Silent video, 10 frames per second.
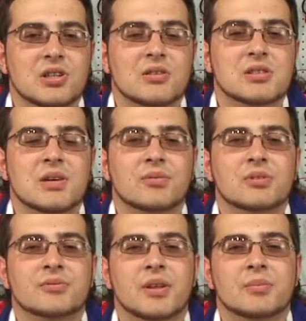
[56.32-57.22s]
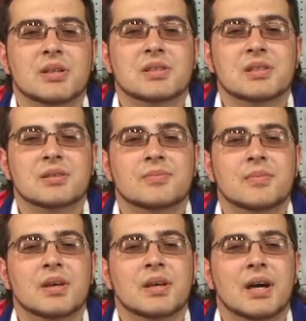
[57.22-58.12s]
were used only for voice
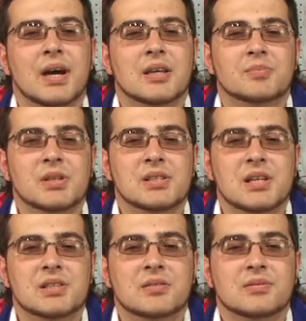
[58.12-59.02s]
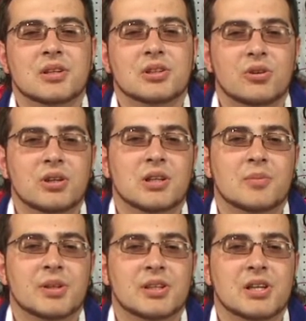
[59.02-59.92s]
transmission, and IP
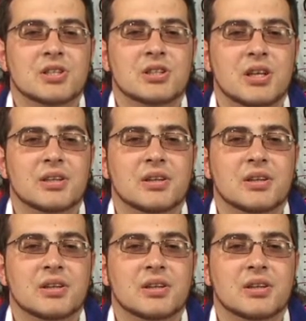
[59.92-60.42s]
networks